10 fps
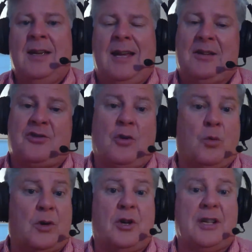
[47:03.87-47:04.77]
And so
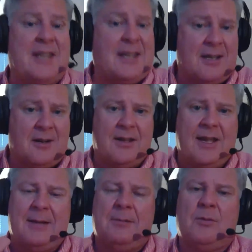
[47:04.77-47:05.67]
we're going to take care of
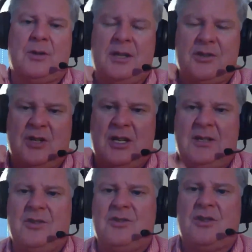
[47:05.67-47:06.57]
that. We're going to
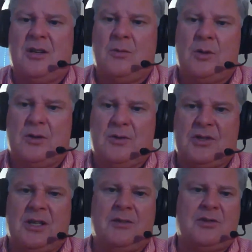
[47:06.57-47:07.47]
change one of those
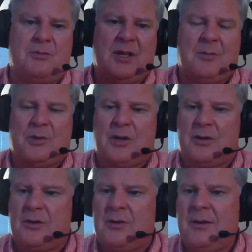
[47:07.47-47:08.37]
colors to make them
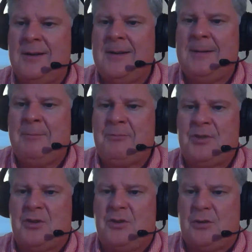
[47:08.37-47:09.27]
darker
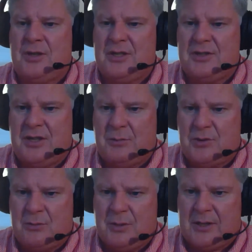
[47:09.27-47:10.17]
so you can
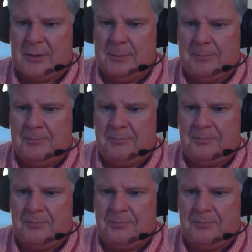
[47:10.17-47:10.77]
distinguish them better.